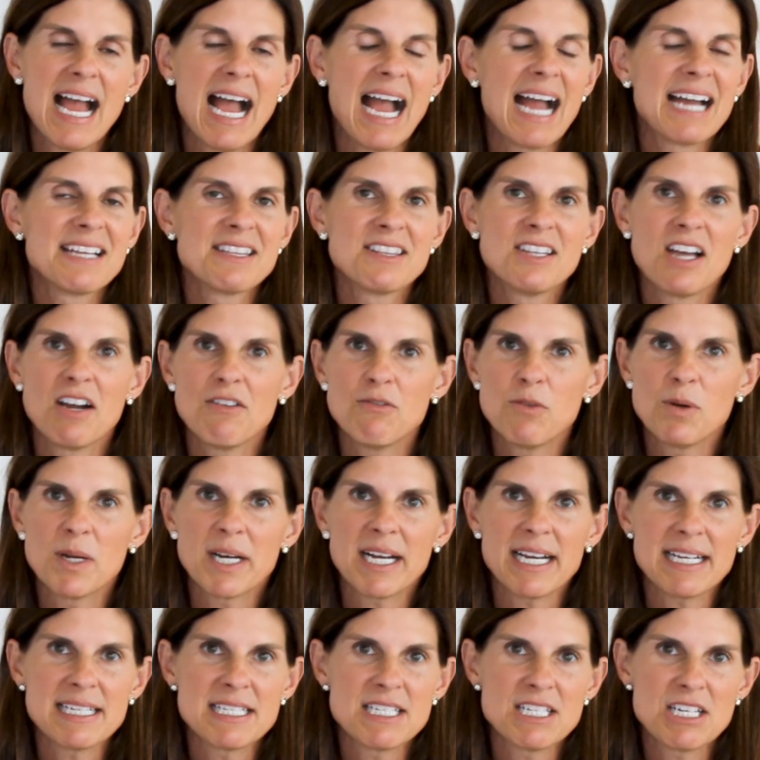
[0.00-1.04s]
I love what
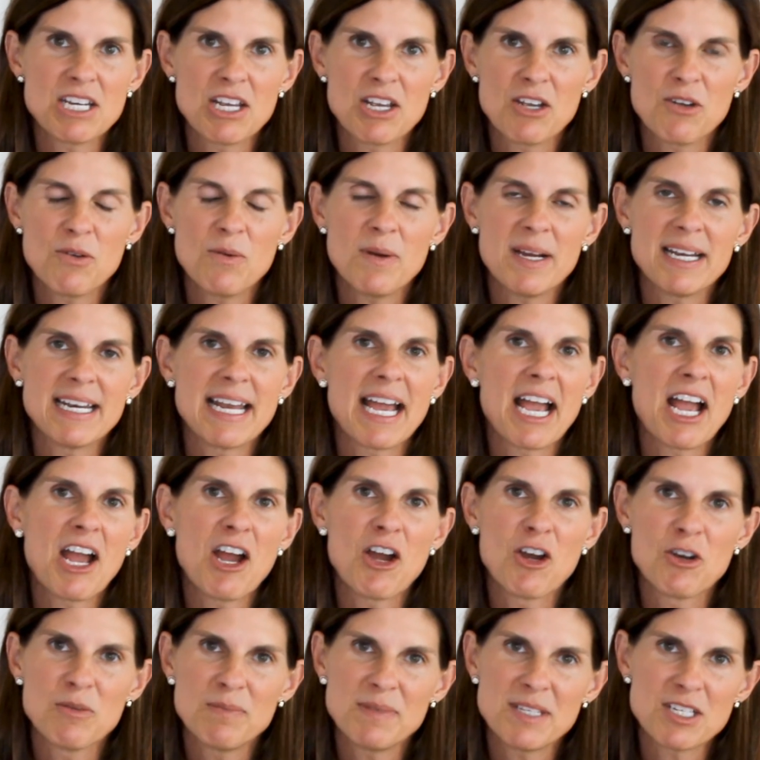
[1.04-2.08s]
I do, and I
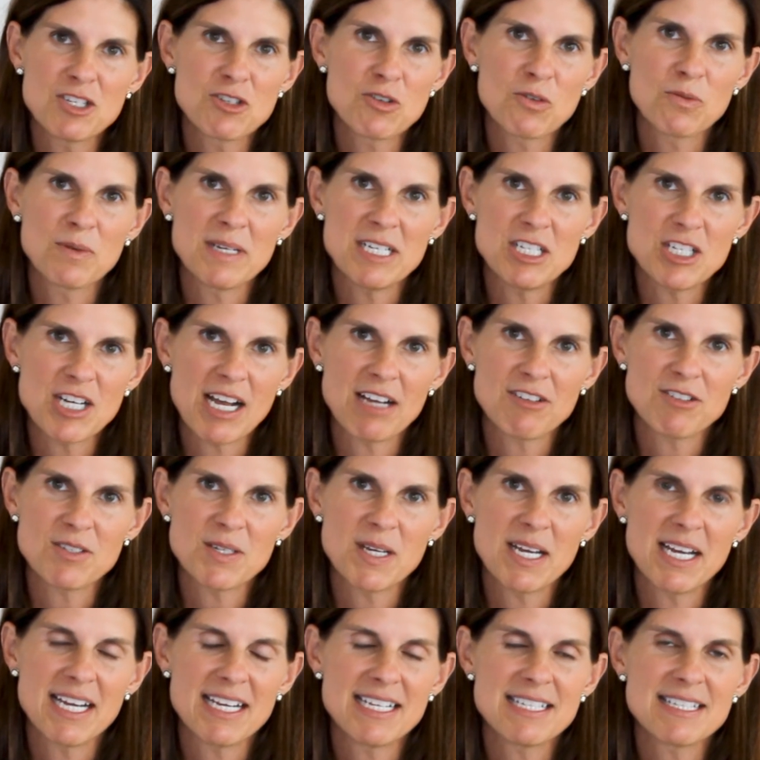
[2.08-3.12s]
hope that you'll reach out to
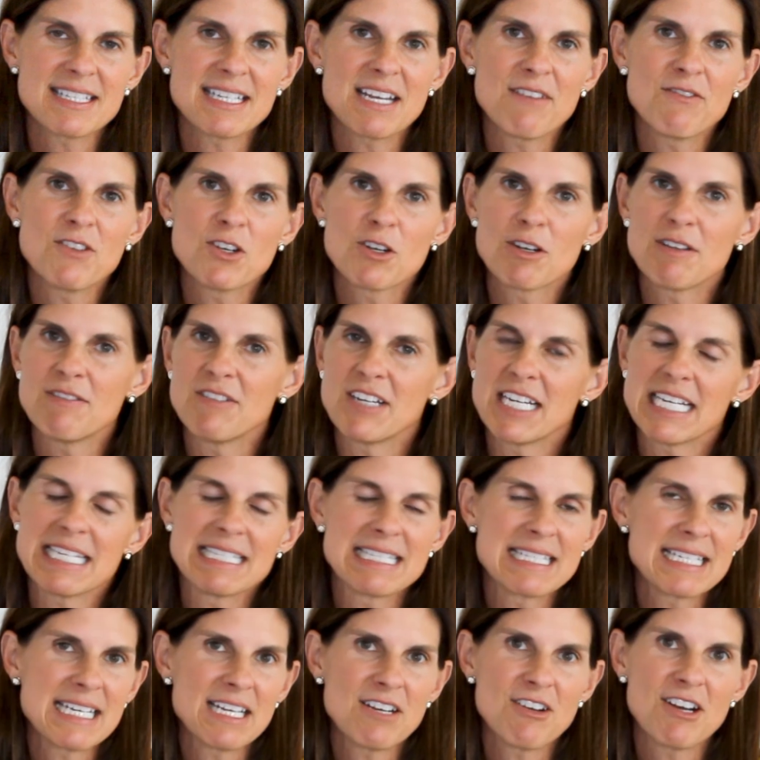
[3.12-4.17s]
us. If you're even
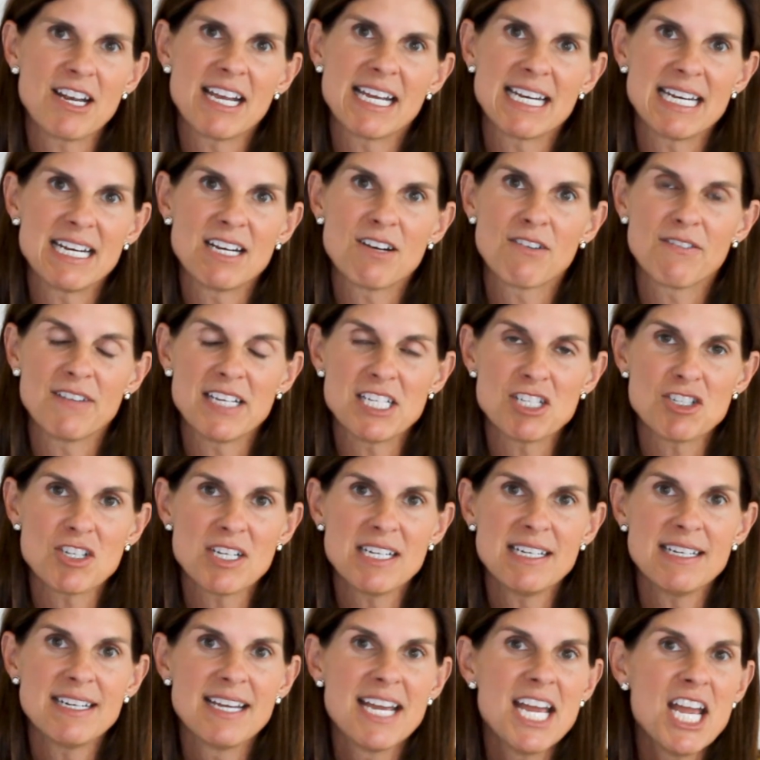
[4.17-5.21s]
considering an
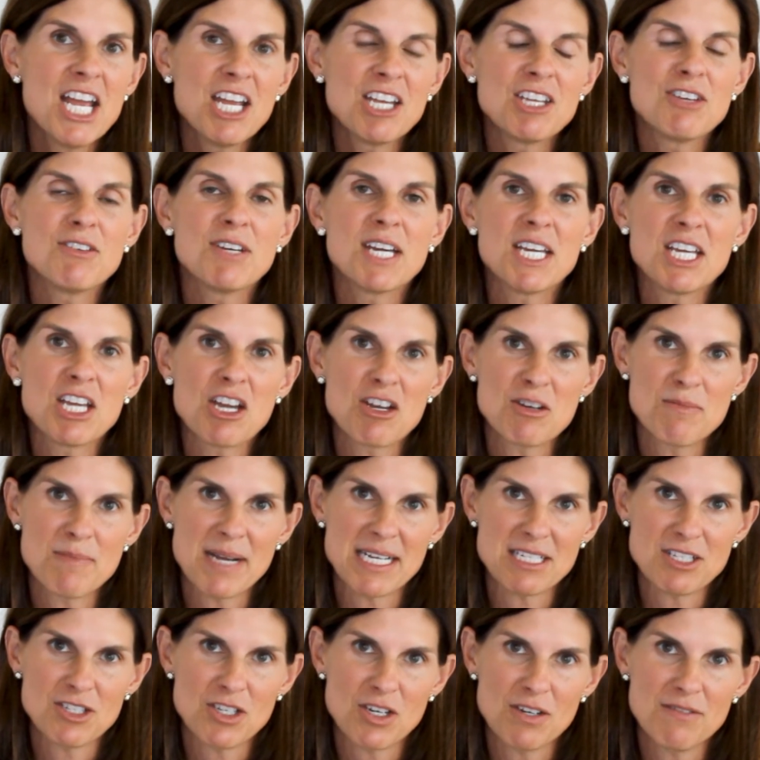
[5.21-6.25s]
intervention, you can go to
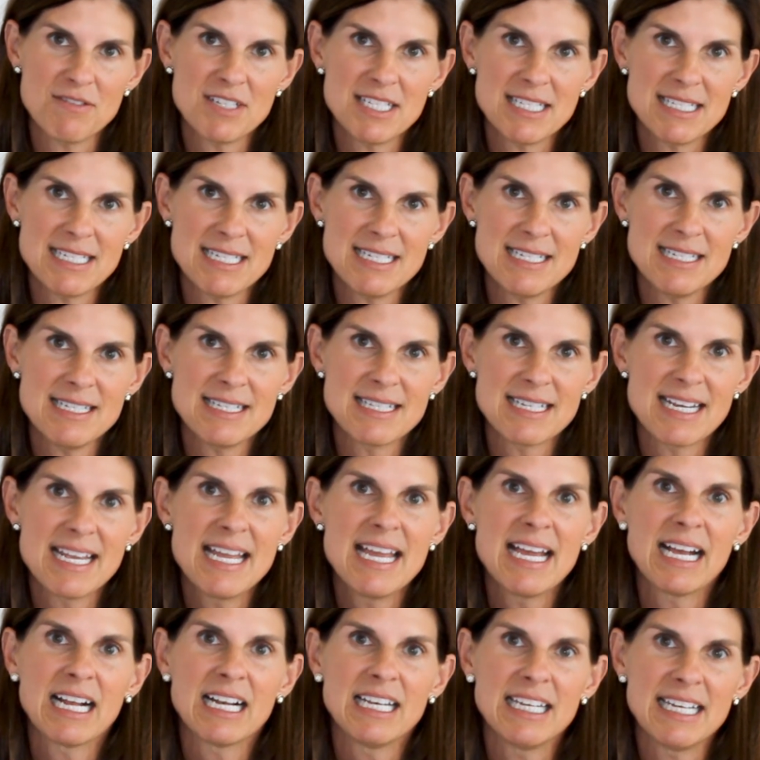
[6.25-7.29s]
my services,
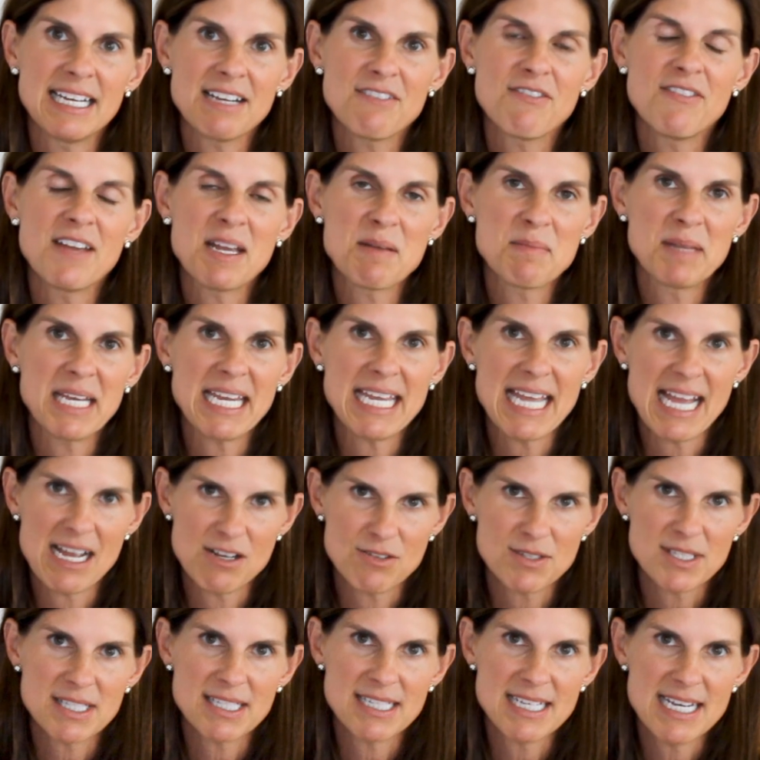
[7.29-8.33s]
click family
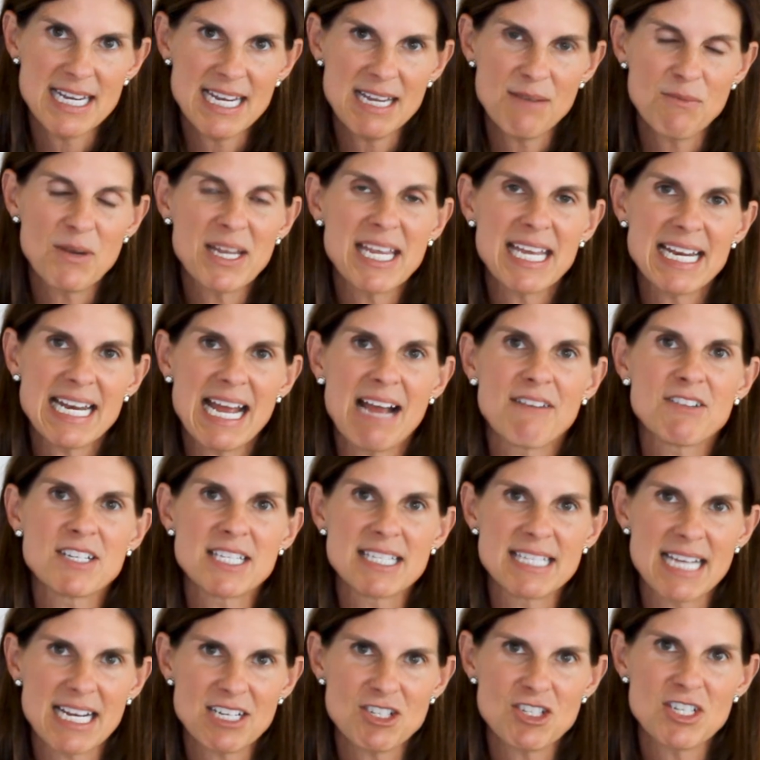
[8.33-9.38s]
counseling, and we can have a
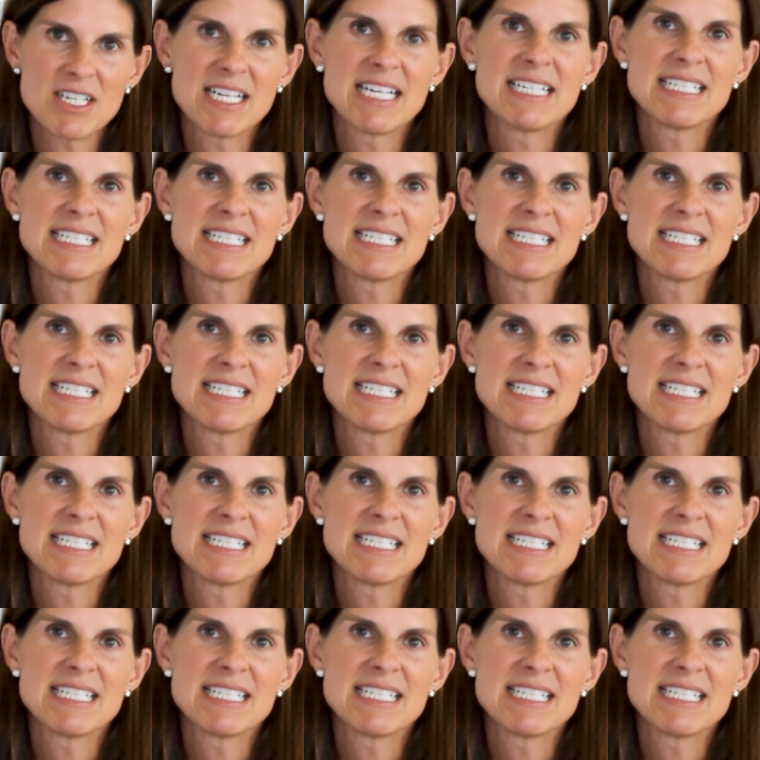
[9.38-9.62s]
session and